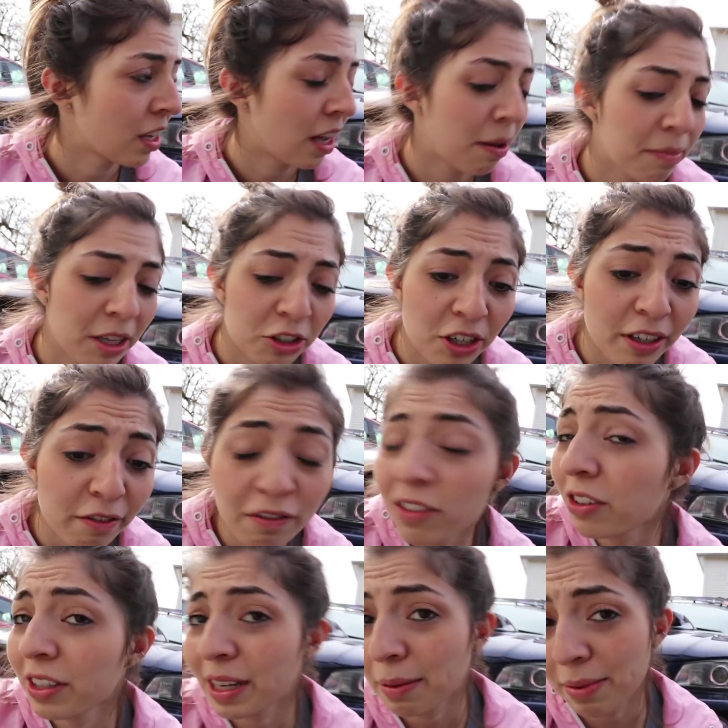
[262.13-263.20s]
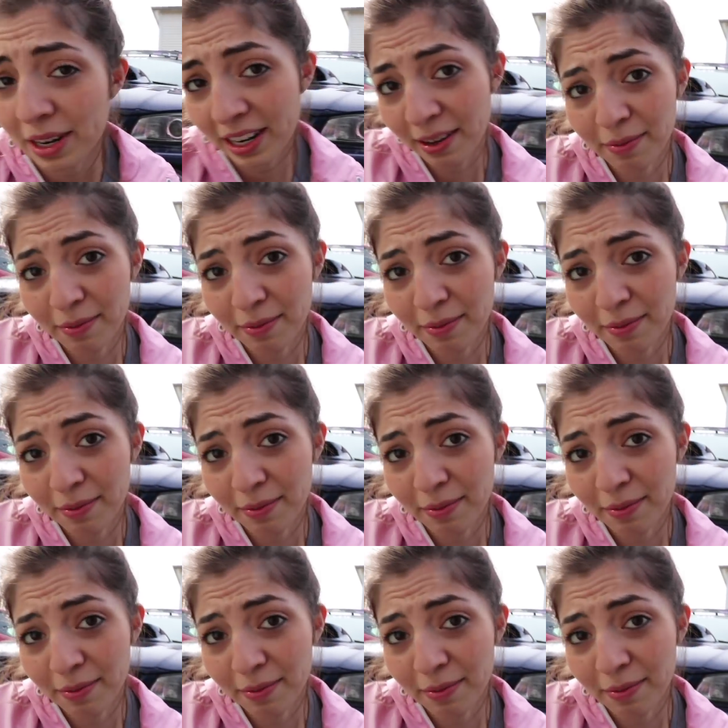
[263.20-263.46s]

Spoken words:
I'm not trying to fool anybody.